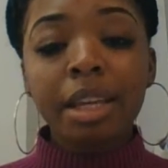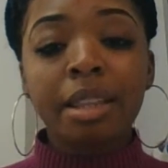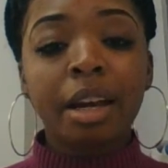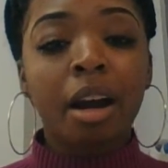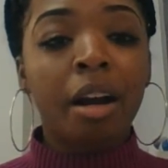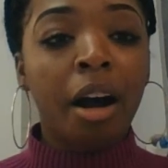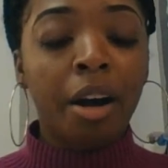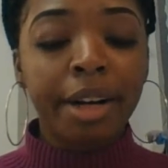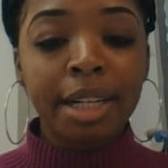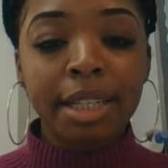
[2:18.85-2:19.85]
There are
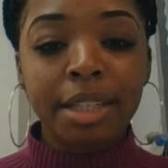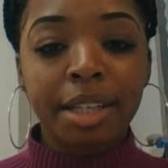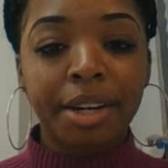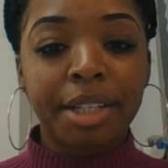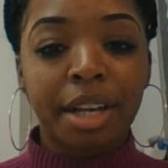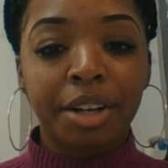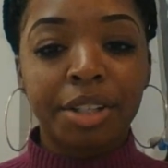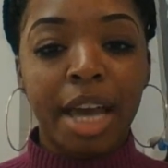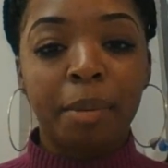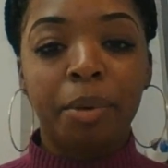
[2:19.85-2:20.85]
already dictionaries on your
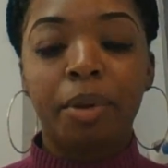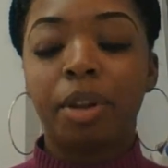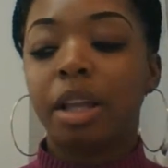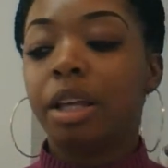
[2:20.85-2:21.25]
table.